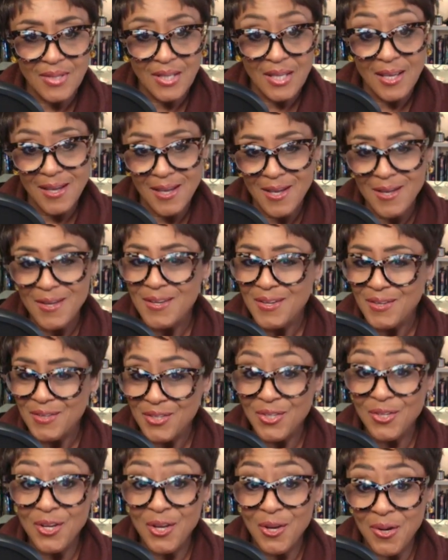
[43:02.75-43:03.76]
Mm-hmm.
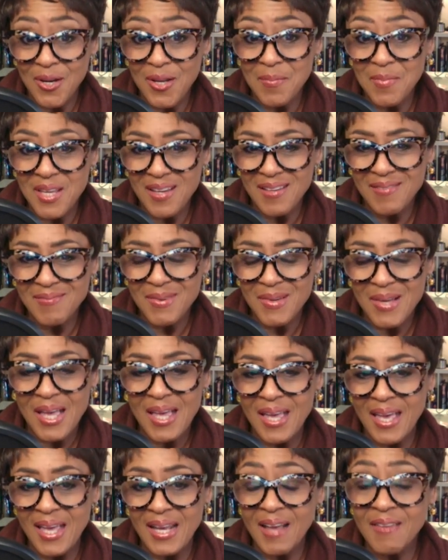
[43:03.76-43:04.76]
You know what I mean?
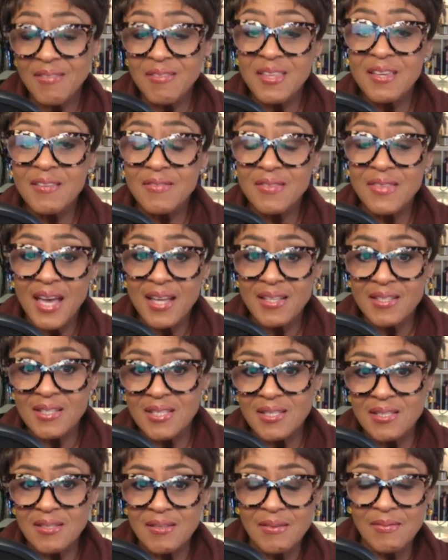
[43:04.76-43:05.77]
And I think
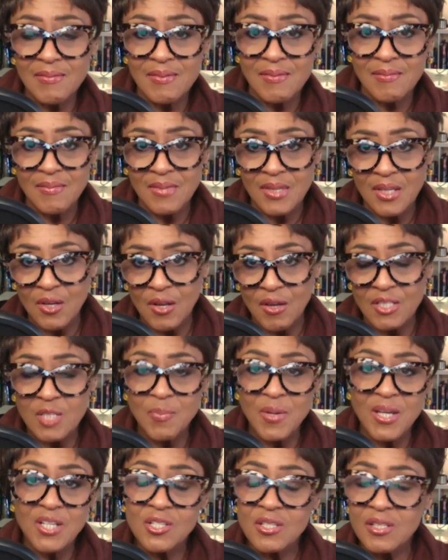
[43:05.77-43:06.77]
that's,
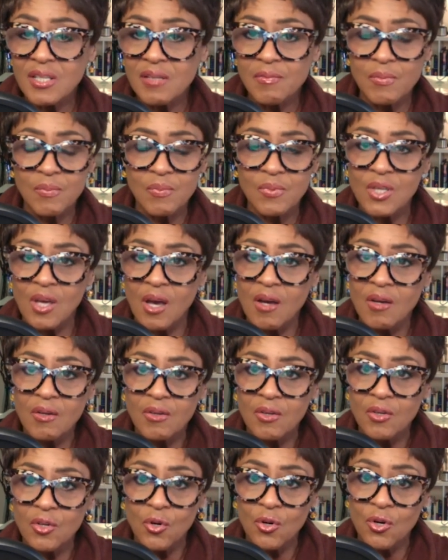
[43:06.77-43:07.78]
especially
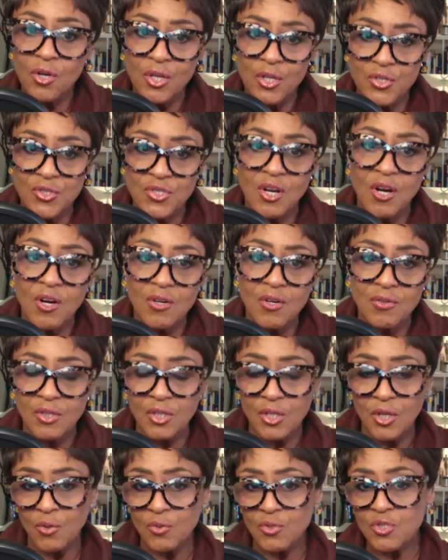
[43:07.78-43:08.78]
young girls are,
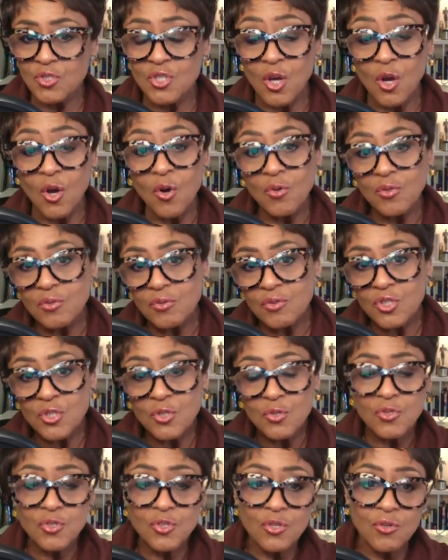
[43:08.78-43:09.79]
don't
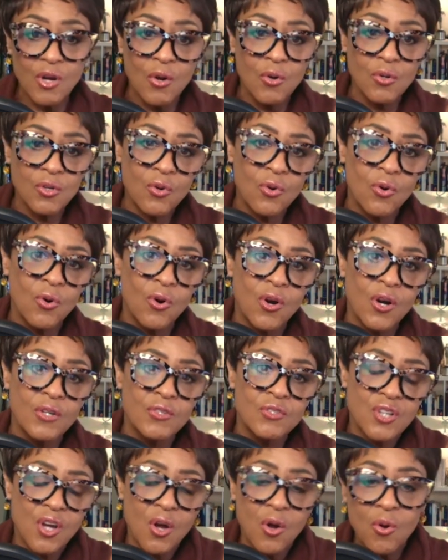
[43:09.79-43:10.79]
toot your own
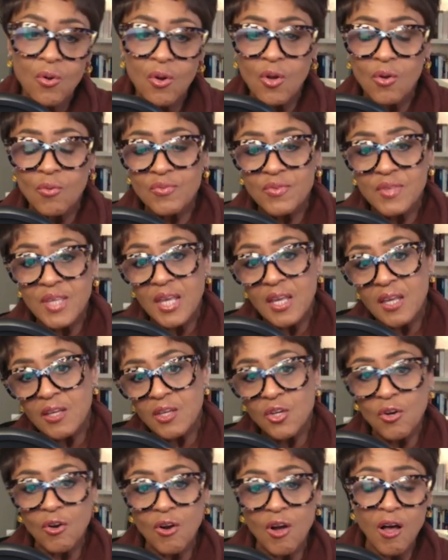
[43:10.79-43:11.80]
horn. Don't
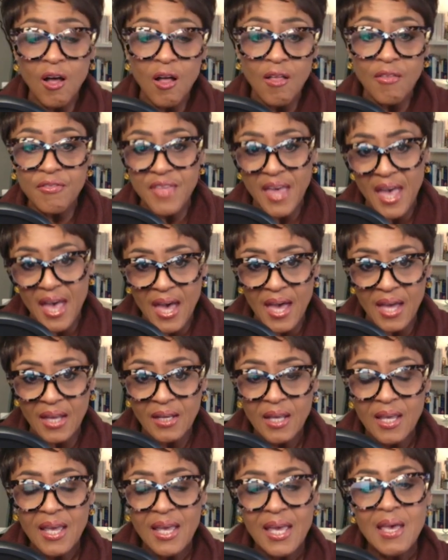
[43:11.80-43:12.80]
think you're all
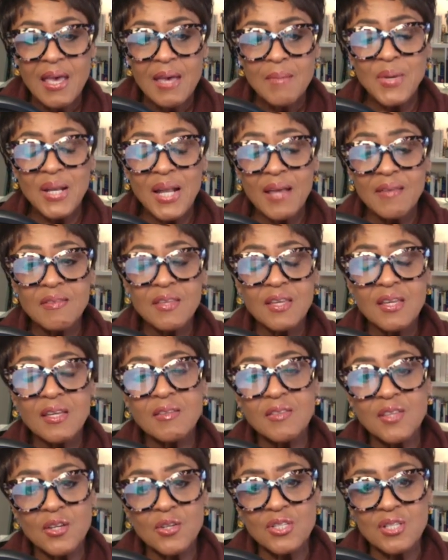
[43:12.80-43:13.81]
that. But I
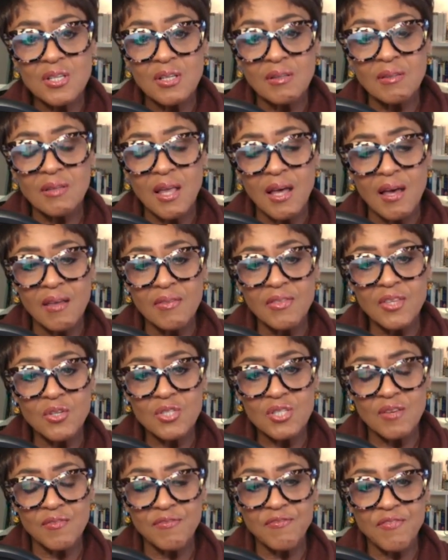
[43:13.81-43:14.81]
think there's
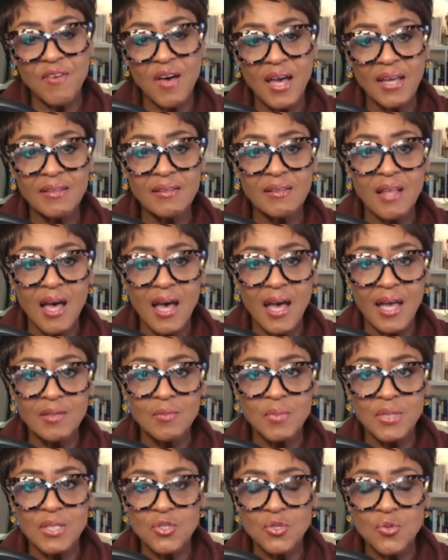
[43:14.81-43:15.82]
a fine
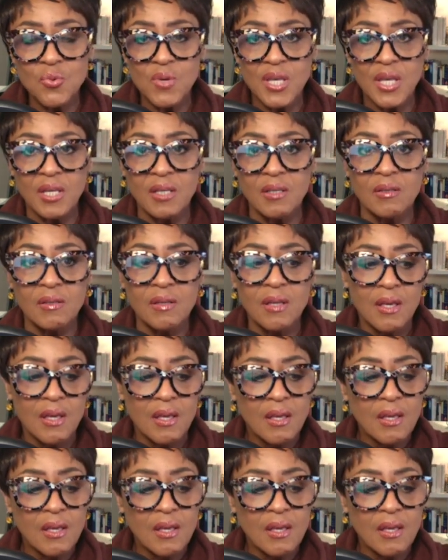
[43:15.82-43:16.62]
line between